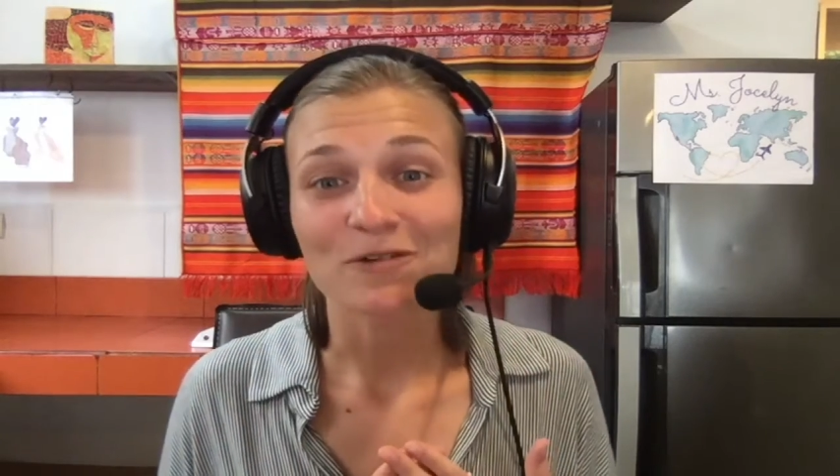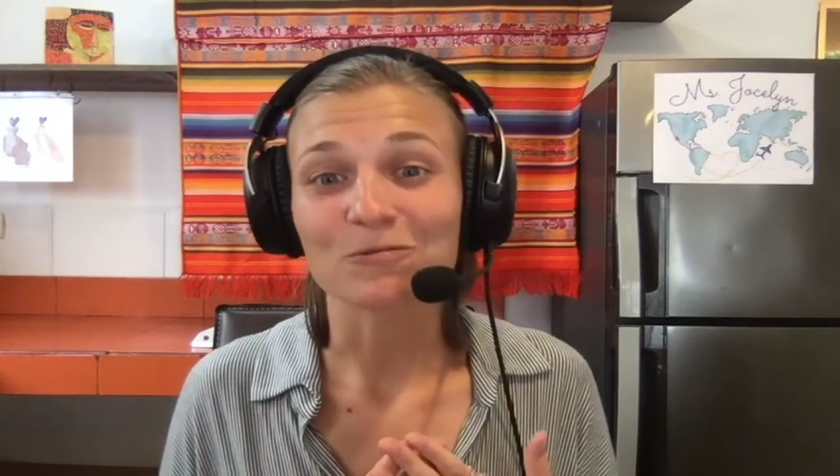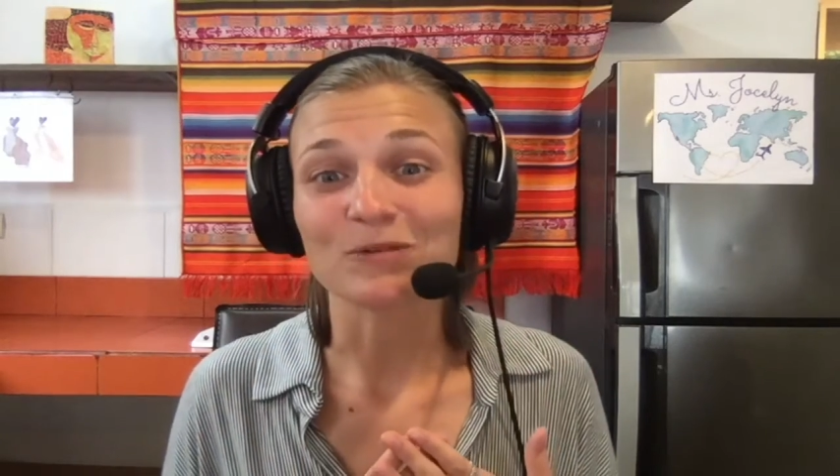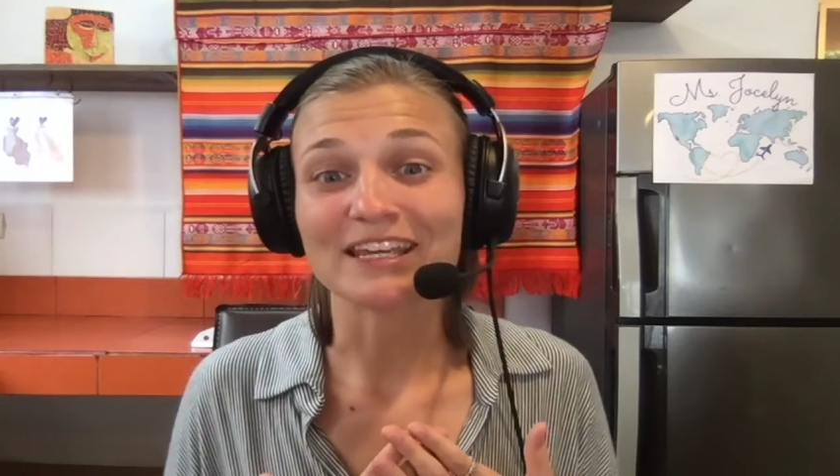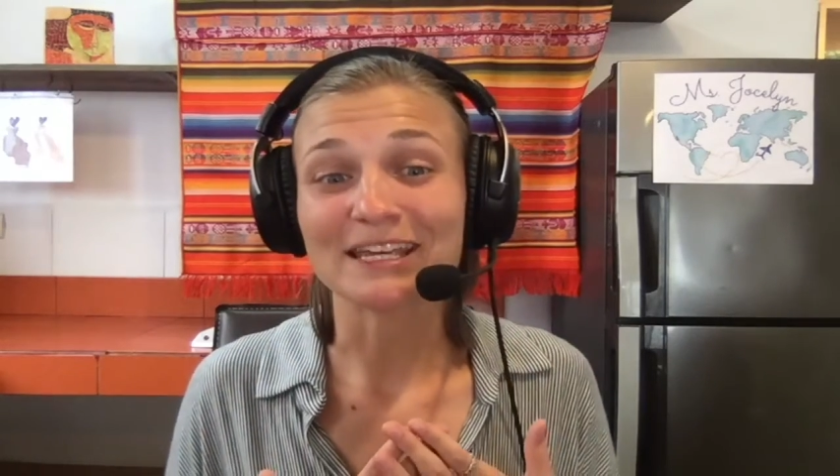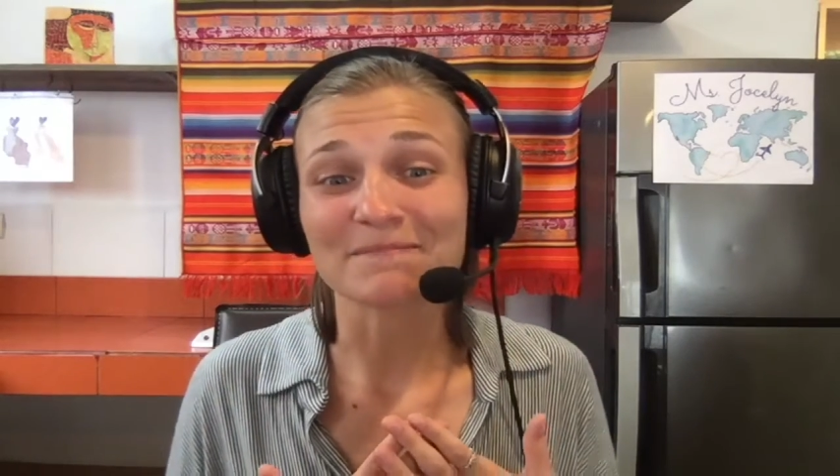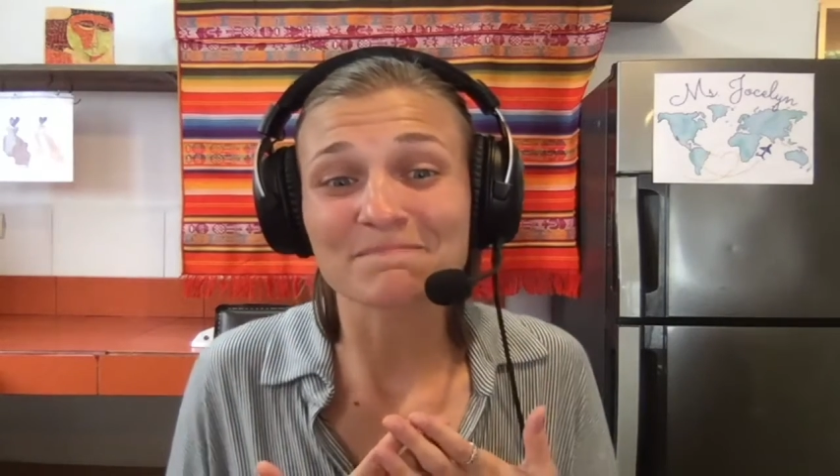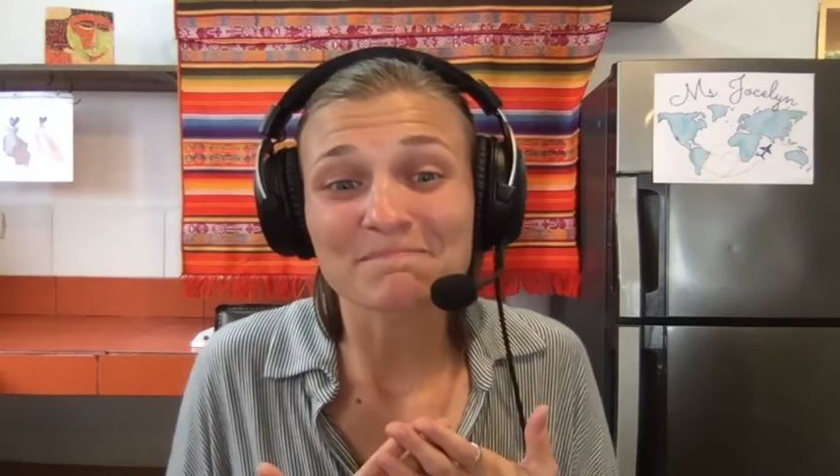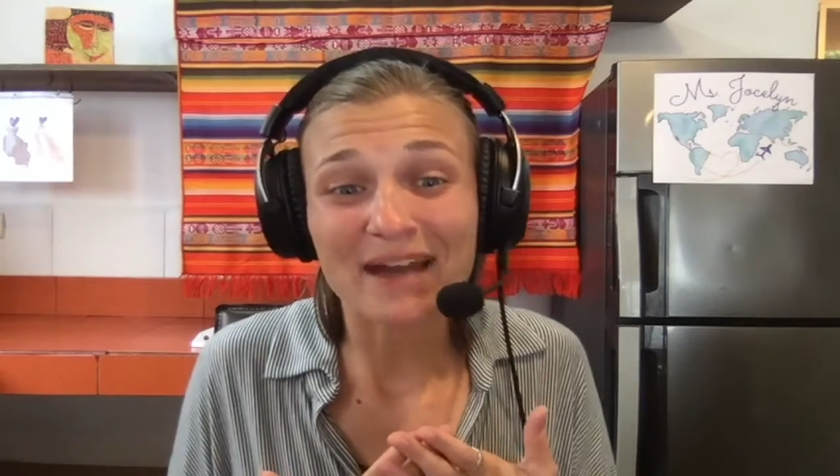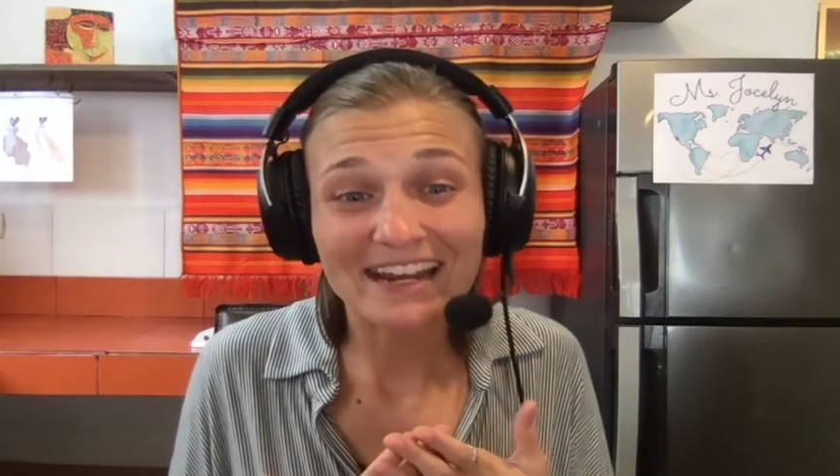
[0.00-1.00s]
We
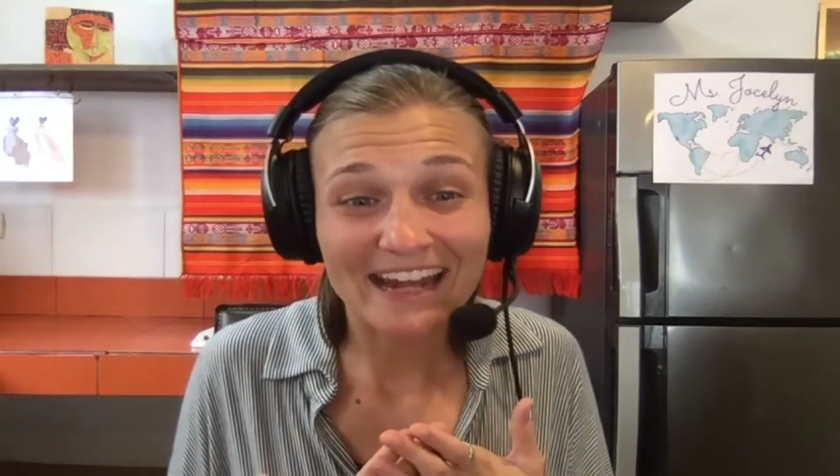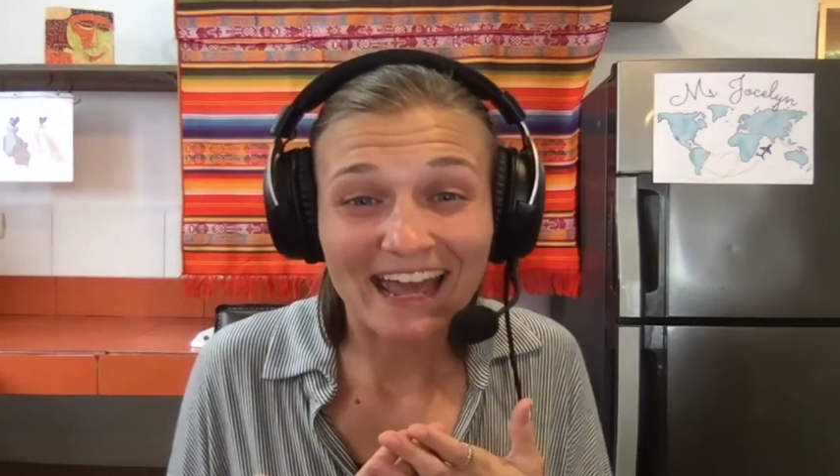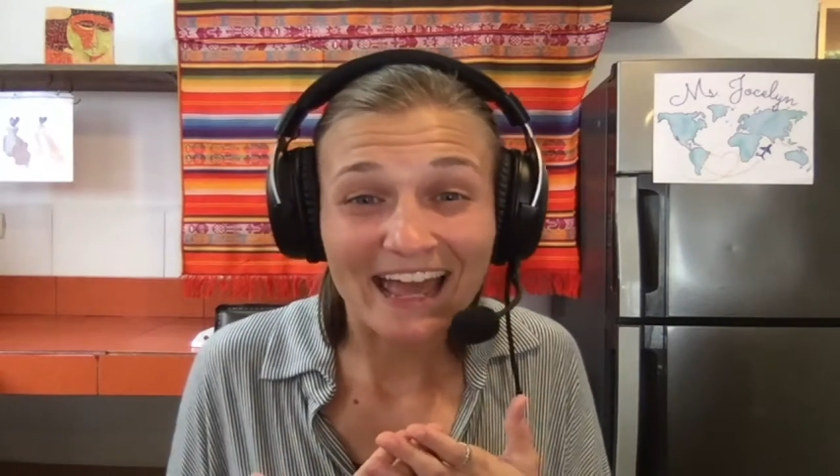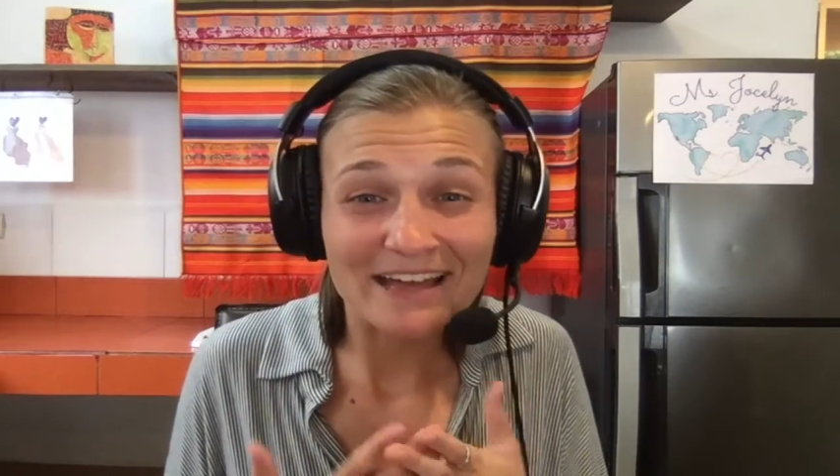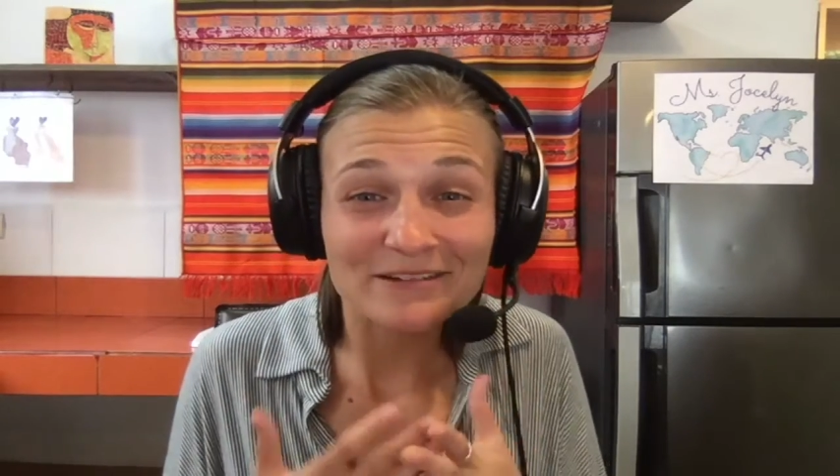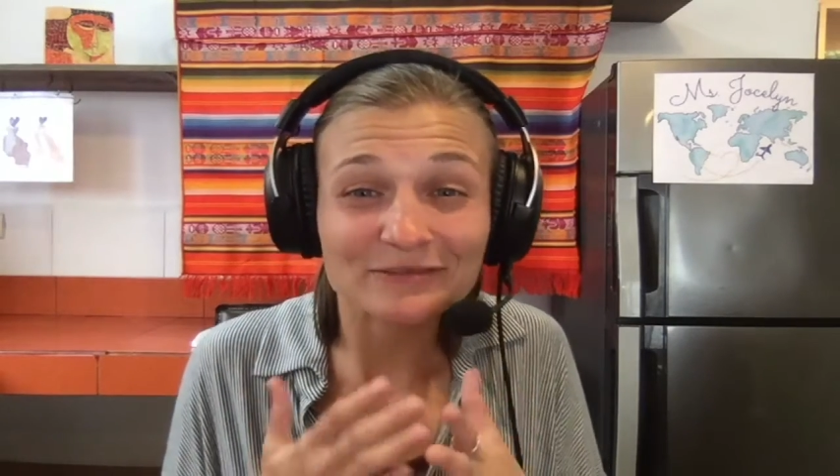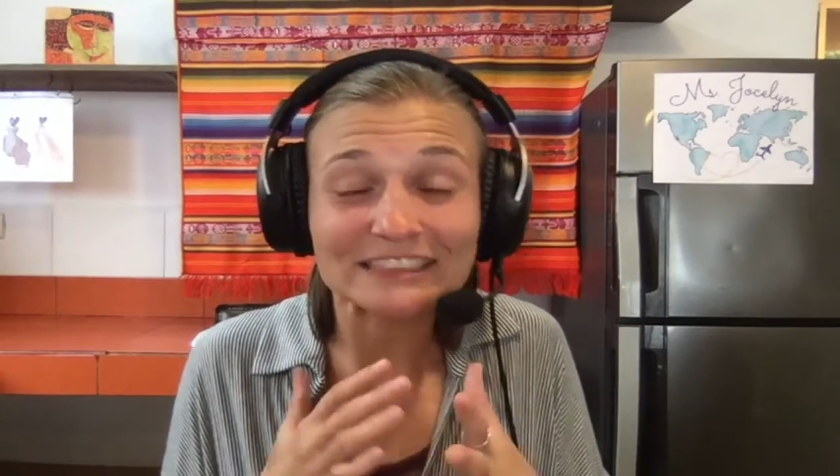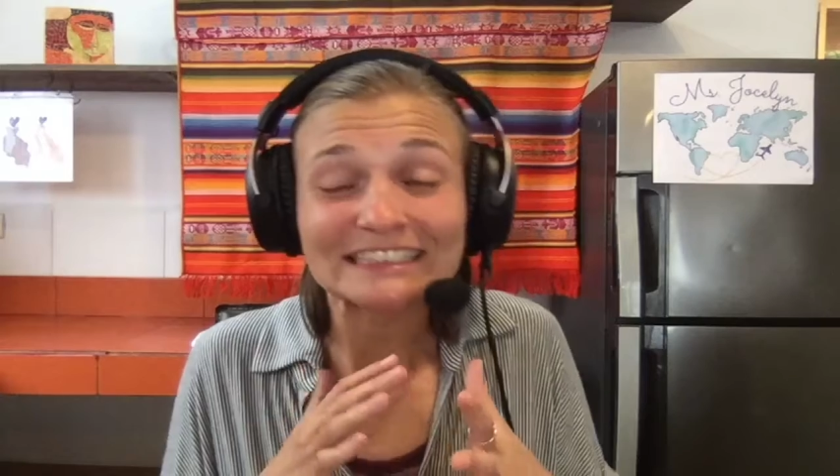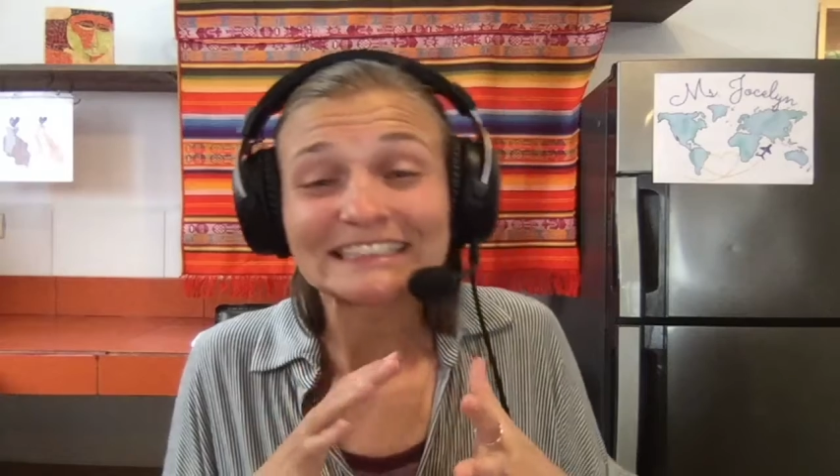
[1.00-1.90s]
might have